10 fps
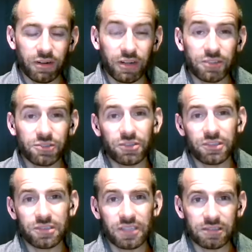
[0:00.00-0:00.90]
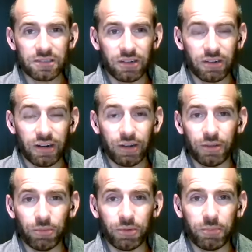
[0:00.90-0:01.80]
And as soon as things turned
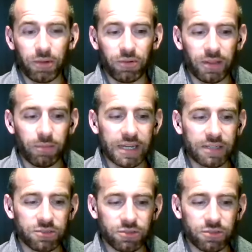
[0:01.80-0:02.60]
around, it would be really big.